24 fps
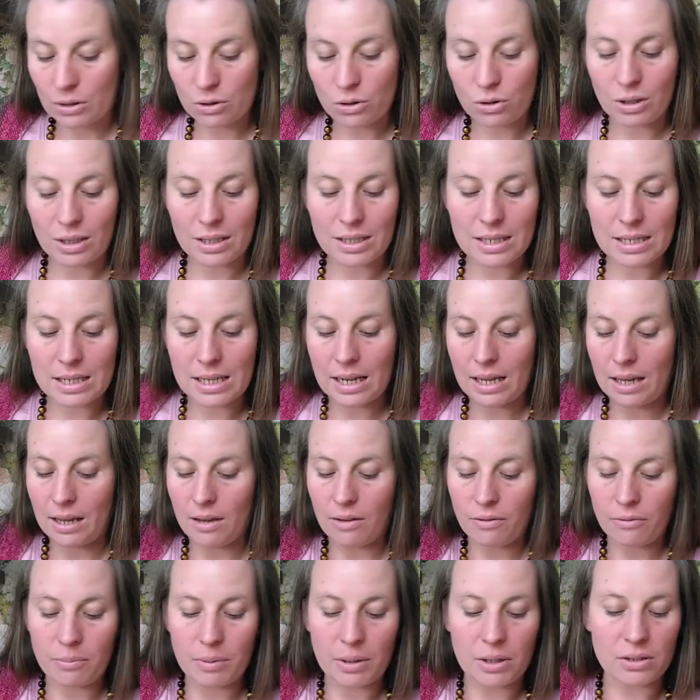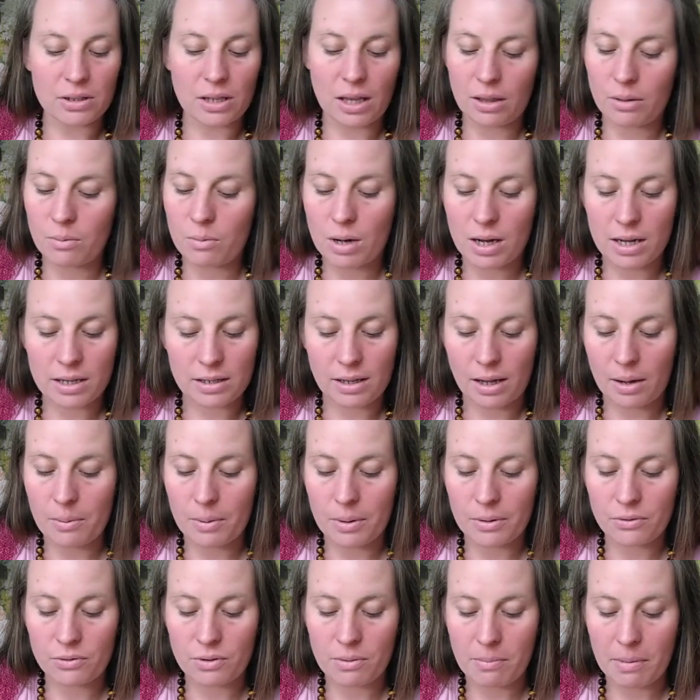the sleeve, because otherwise I
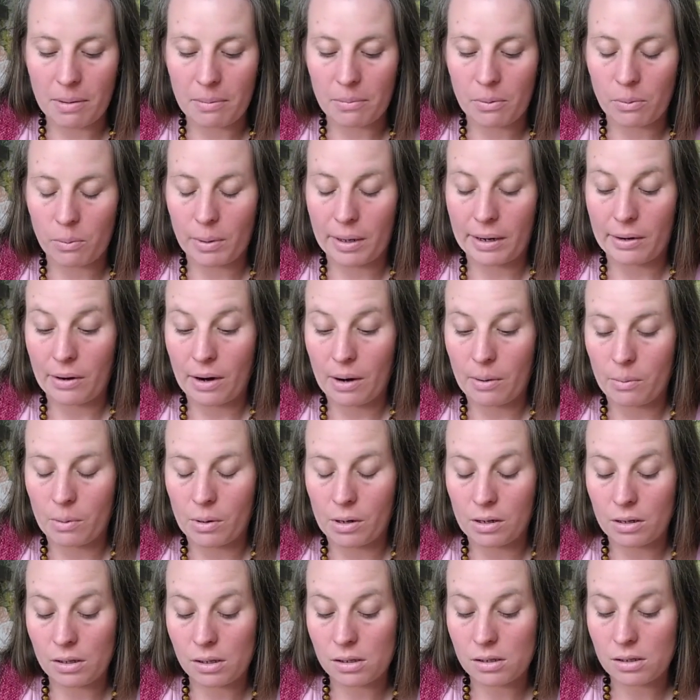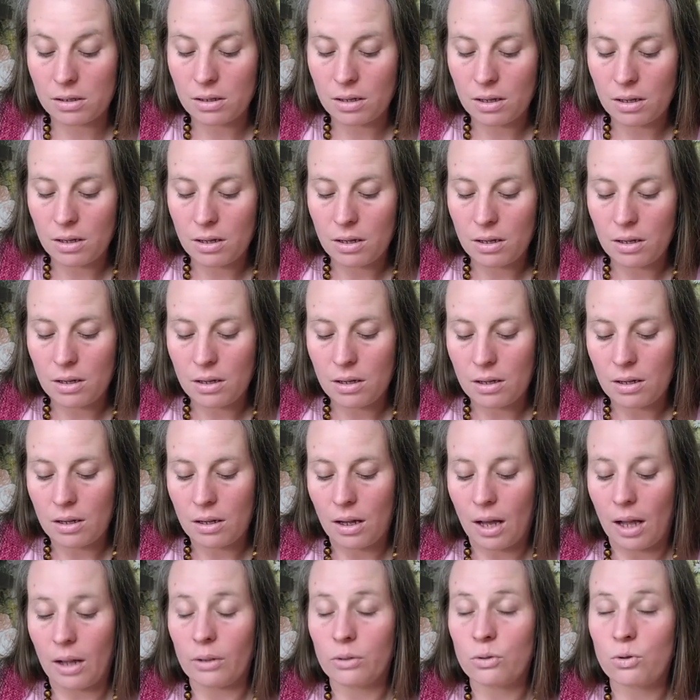won't remember where I was.
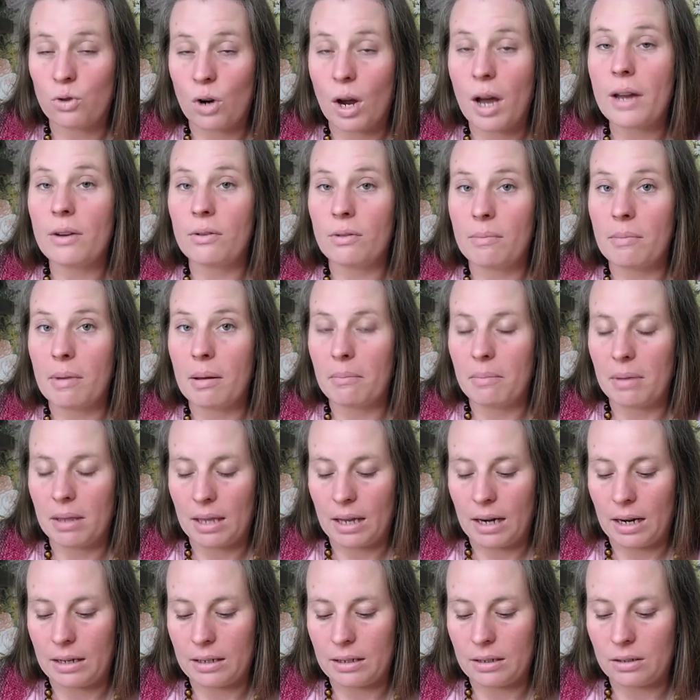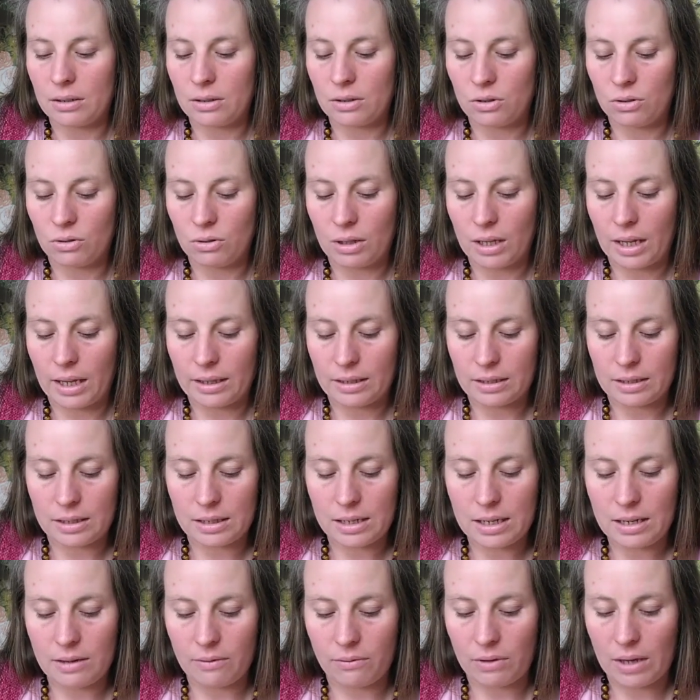I'll try and remember that I didn't do the other
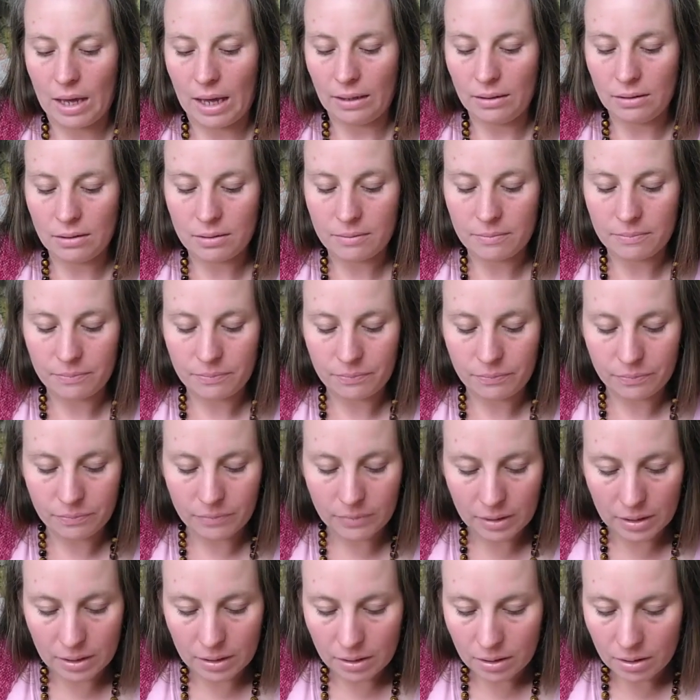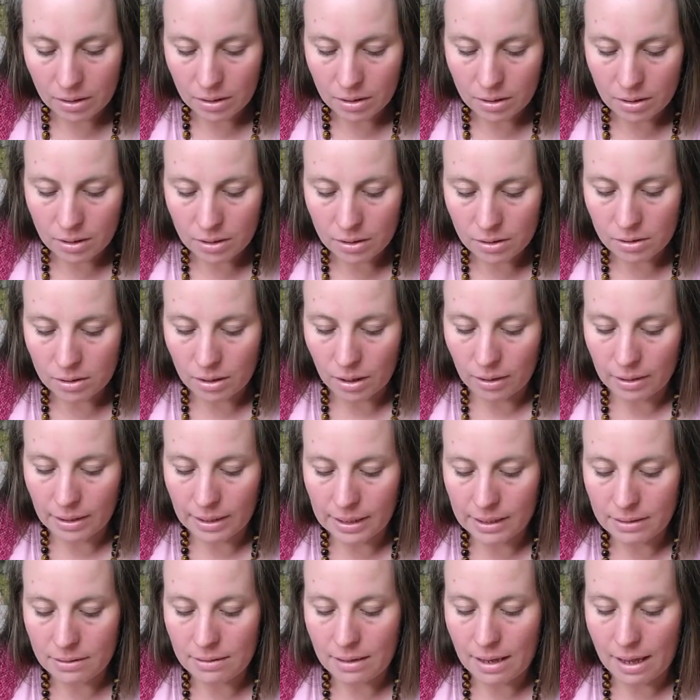sleeve yet. So
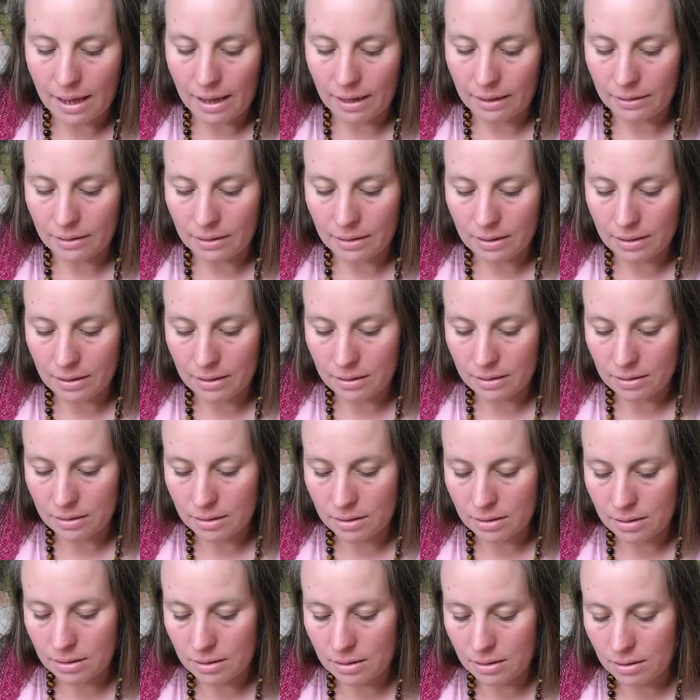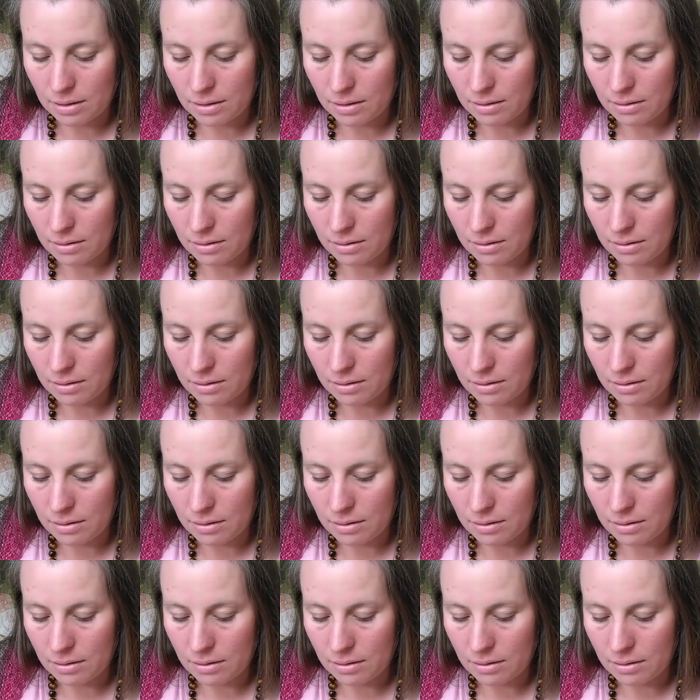let's add this